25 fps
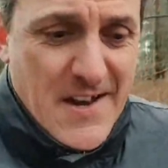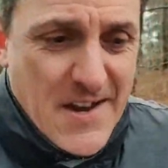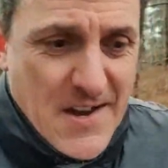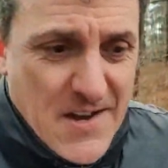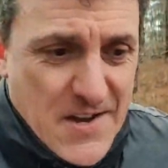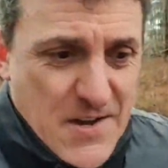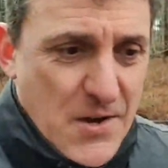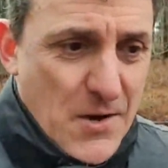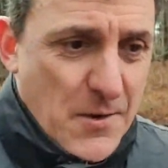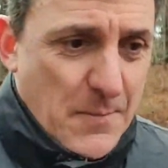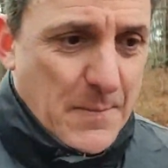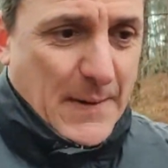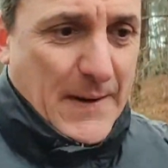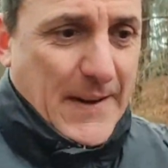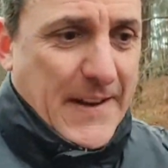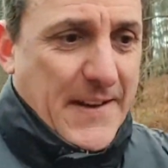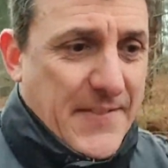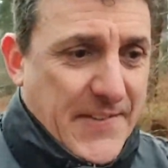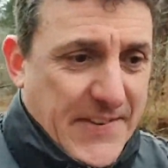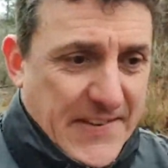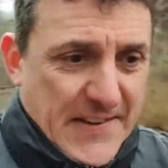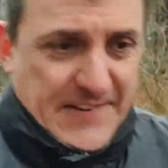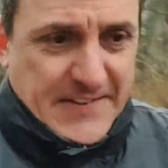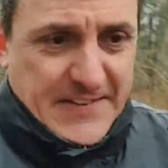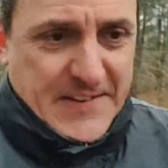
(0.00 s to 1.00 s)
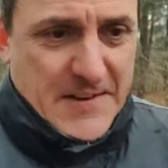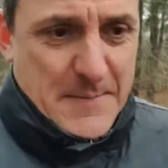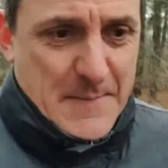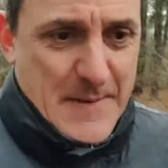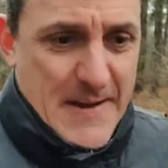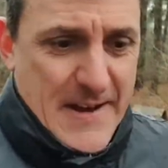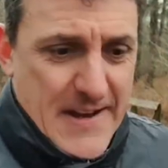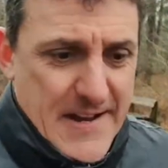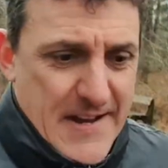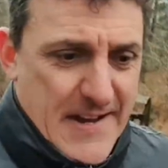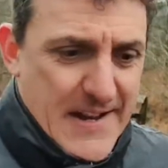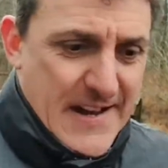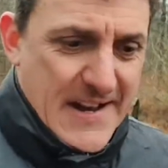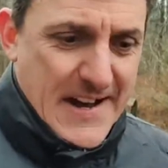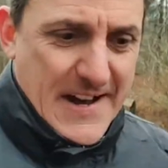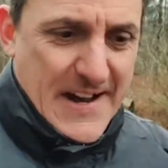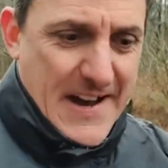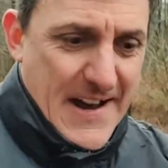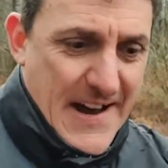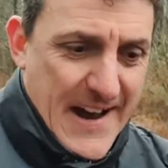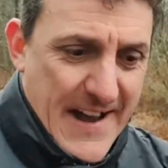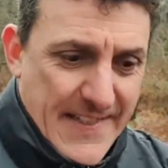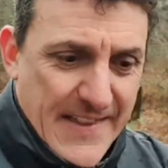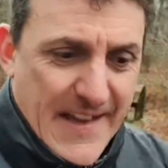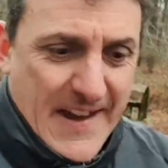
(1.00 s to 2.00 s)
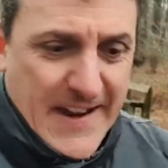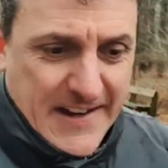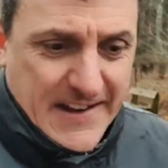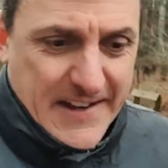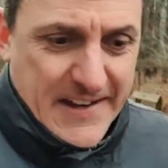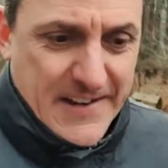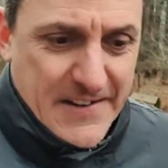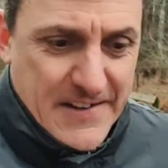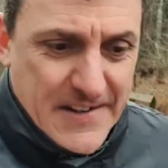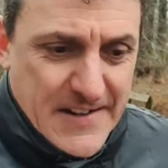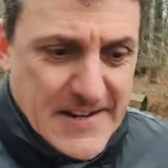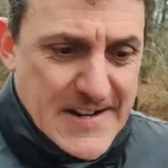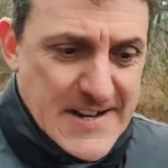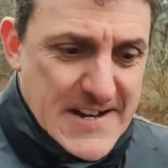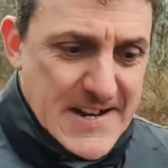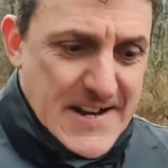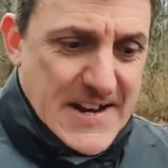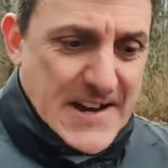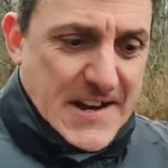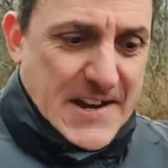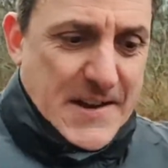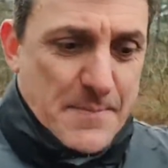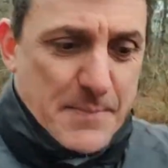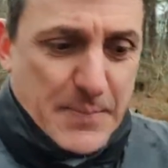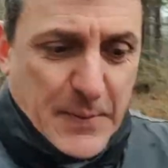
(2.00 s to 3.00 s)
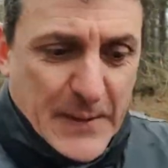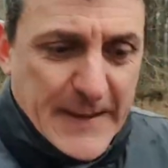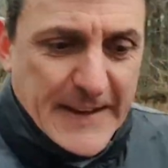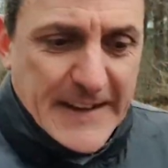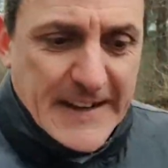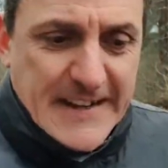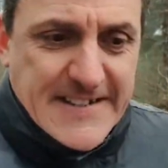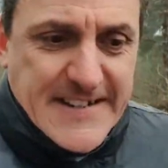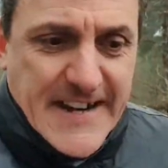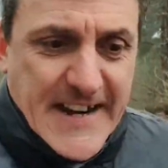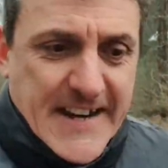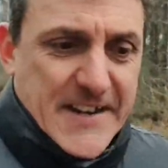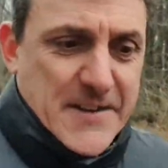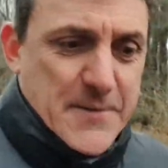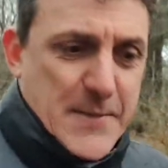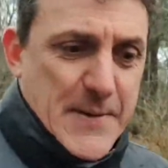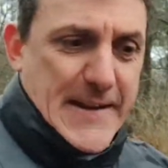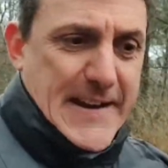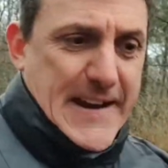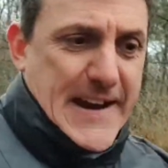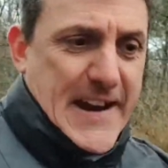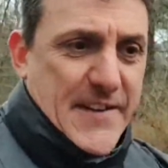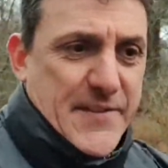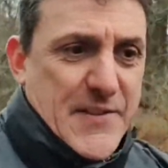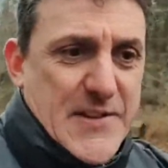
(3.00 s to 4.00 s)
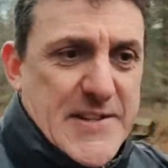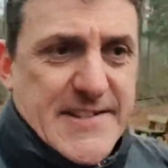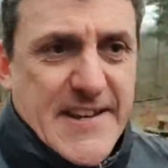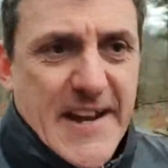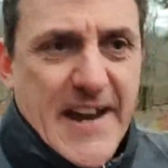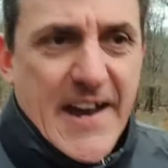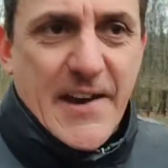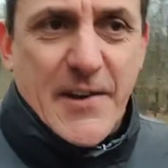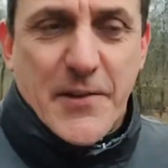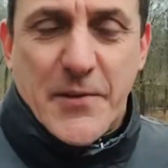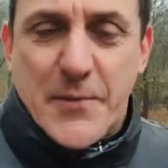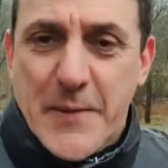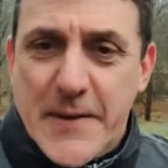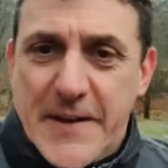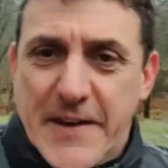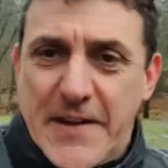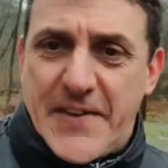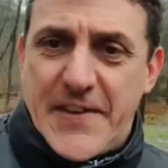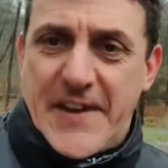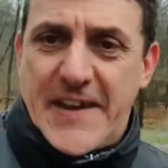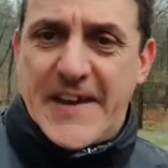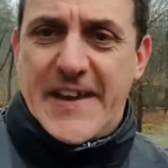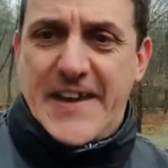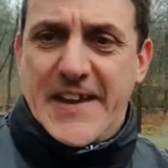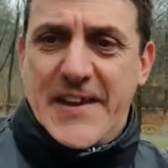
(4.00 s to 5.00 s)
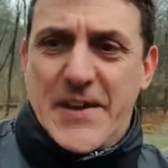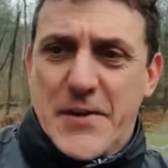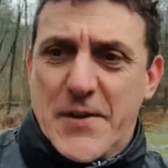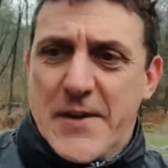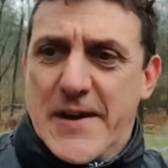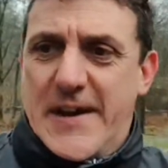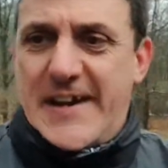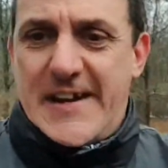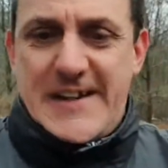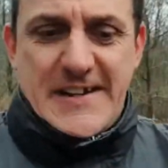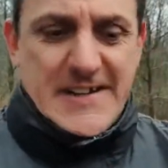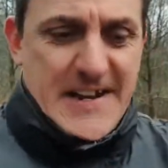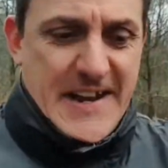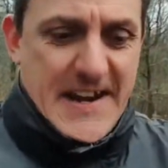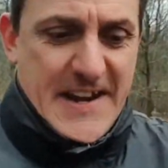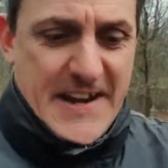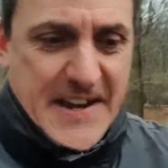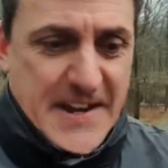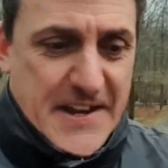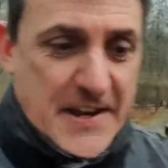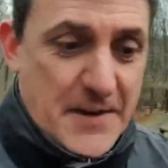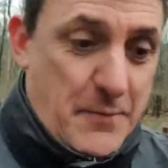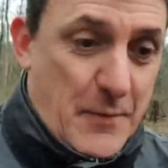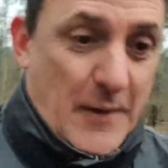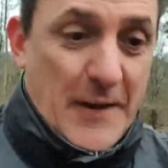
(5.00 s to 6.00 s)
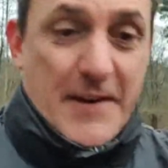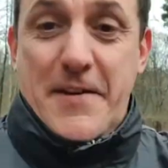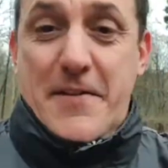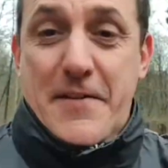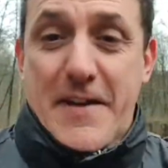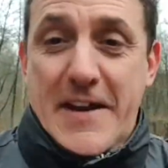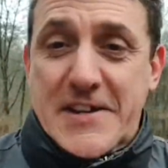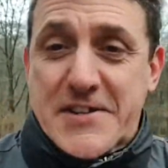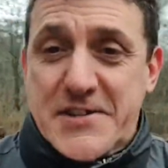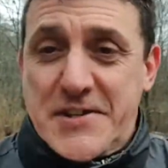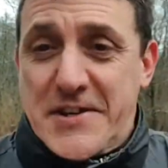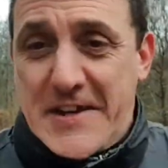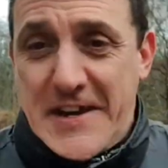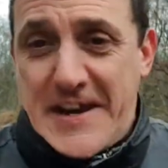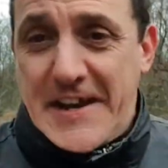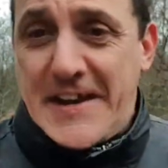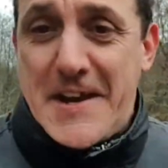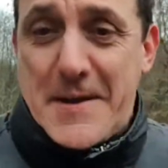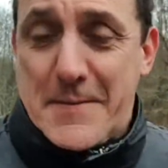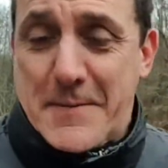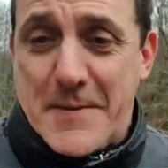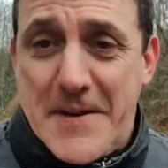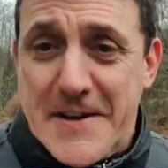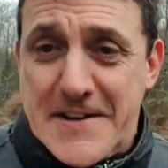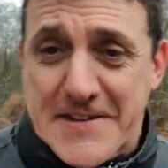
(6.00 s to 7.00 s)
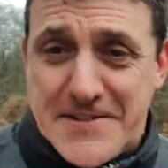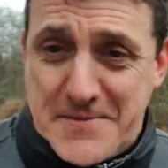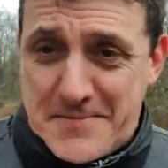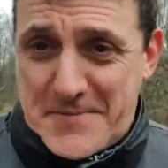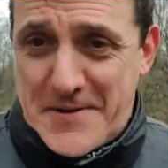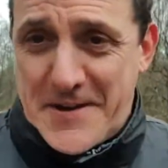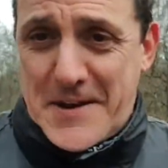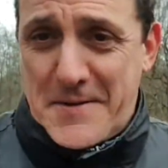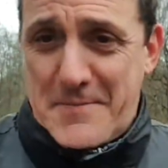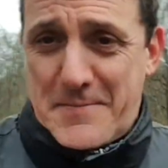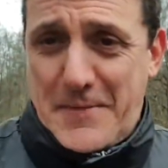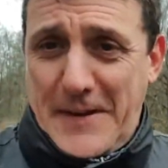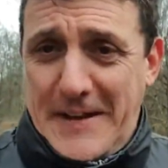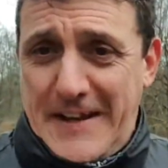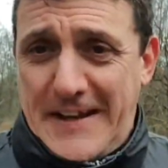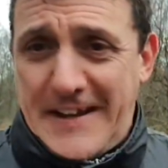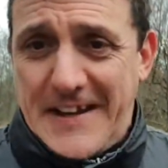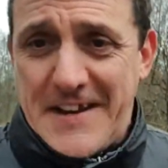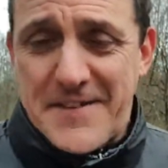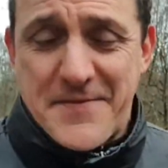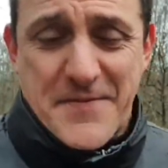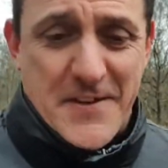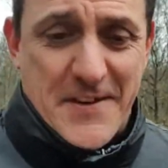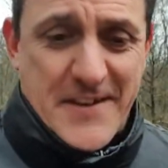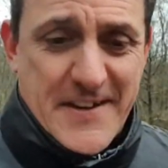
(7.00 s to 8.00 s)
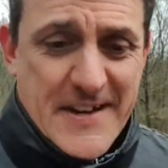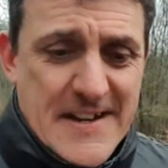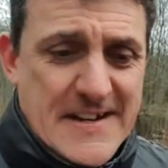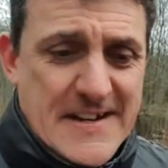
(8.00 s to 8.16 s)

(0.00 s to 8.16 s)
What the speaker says: your belief system, and that can completely take the wind out of your sails. When you think you are heading in one direction, you end up going somewhere completely different.